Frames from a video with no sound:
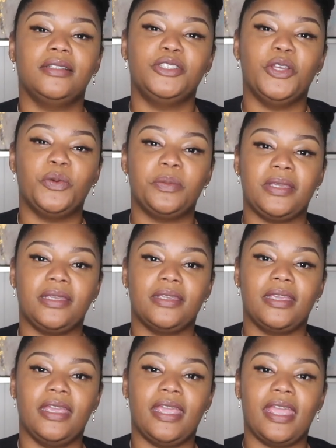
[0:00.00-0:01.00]
know
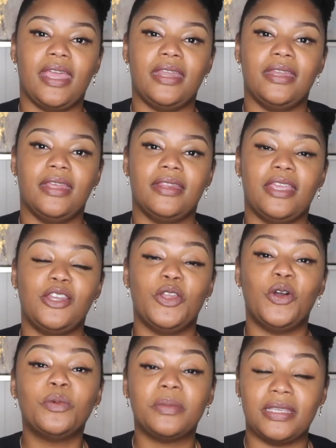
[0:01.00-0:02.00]
me, and they
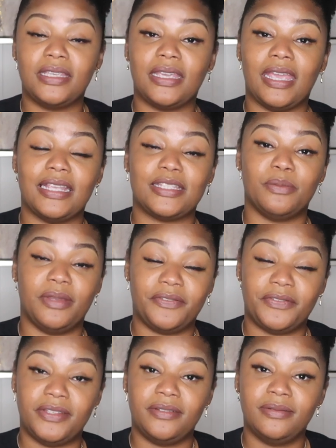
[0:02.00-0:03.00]
know me as
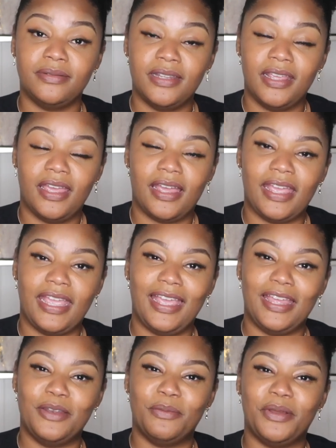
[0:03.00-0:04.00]
Muffin.
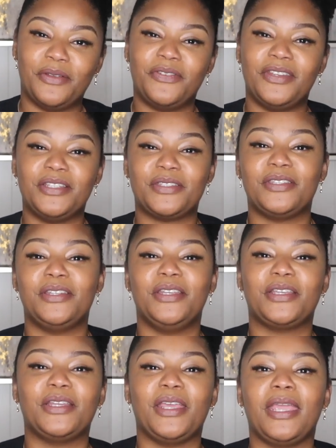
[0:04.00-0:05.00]
And Muffin is the
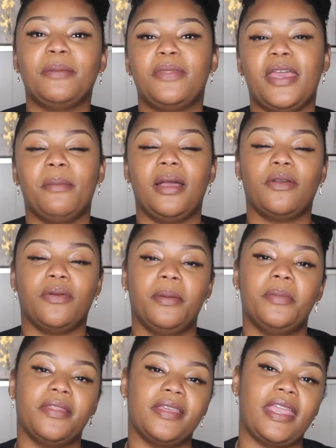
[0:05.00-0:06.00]
nickname that my
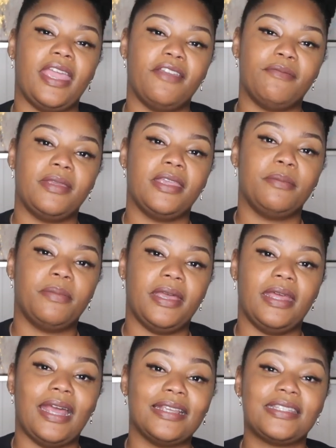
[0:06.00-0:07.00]
grandmother gave me,
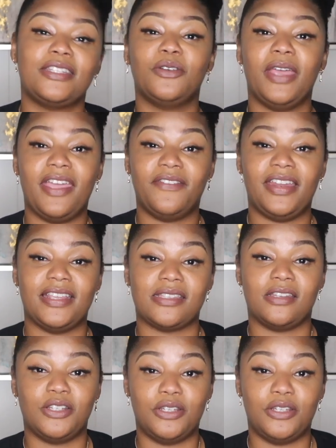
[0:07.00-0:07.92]
but I still have it as an